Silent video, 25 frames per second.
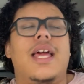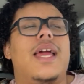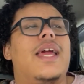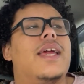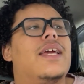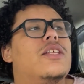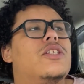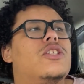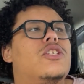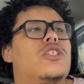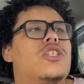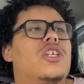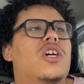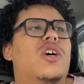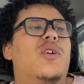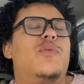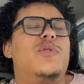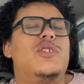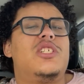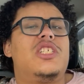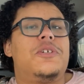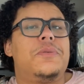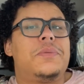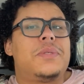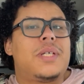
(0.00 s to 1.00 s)
And so
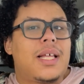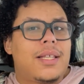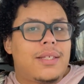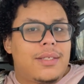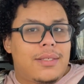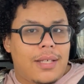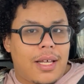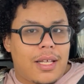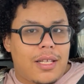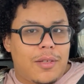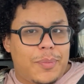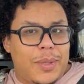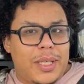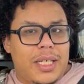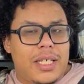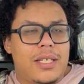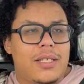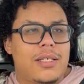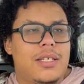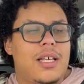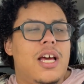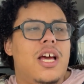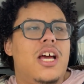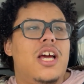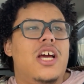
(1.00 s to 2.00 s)
when she was at the
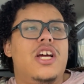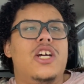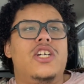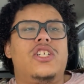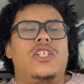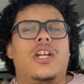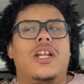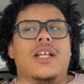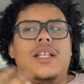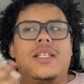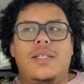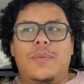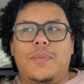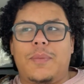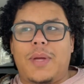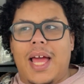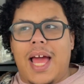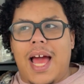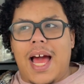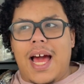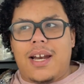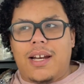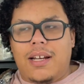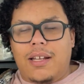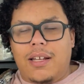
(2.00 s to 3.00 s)
Sotheby's, she did some
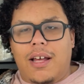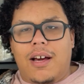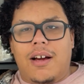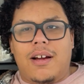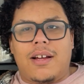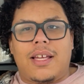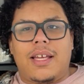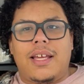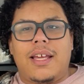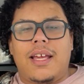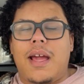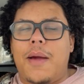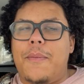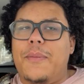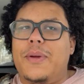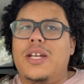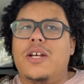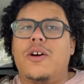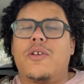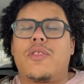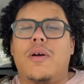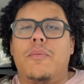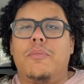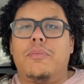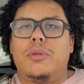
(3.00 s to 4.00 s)
cataloging, and we
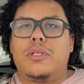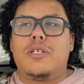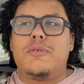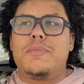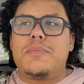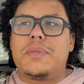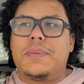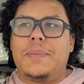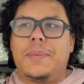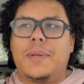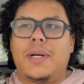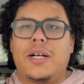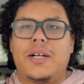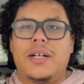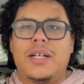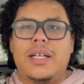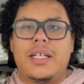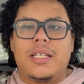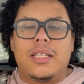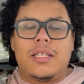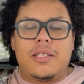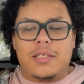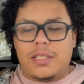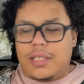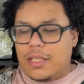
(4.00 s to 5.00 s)
know that Bloomsbury,
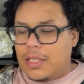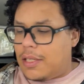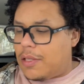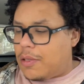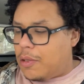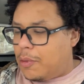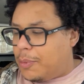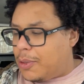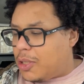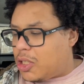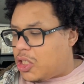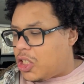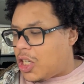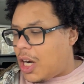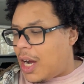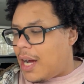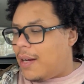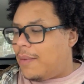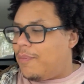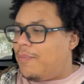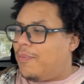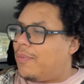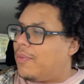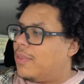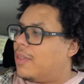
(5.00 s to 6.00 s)
this little
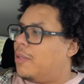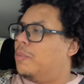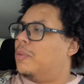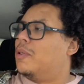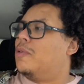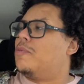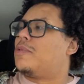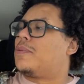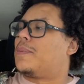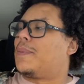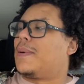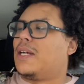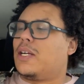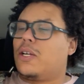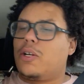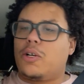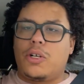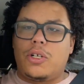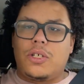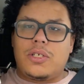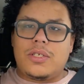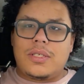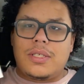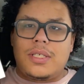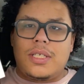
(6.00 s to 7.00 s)
bookshop, the Bloomsbury
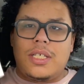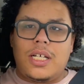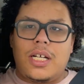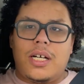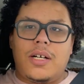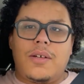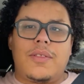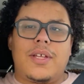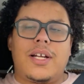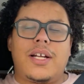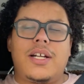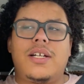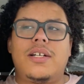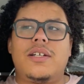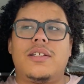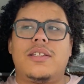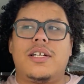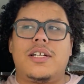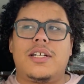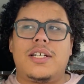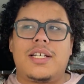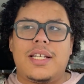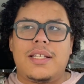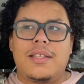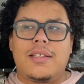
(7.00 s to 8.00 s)
girls, you know,
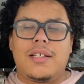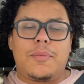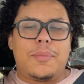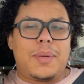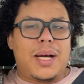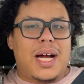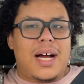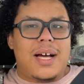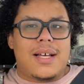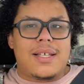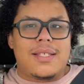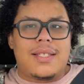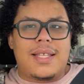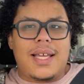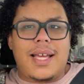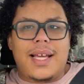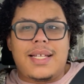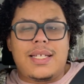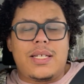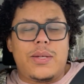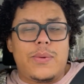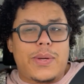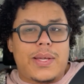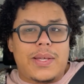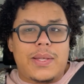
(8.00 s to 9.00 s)
their boss, the
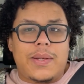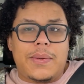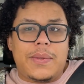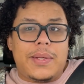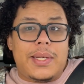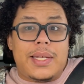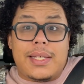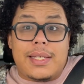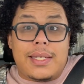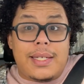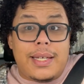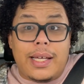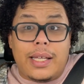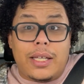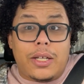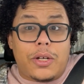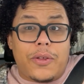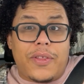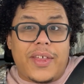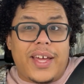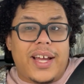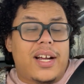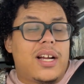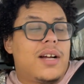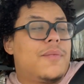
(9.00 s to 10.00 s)
antiquities dealer
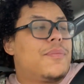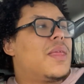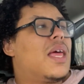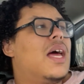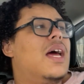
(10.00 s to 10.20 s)
there,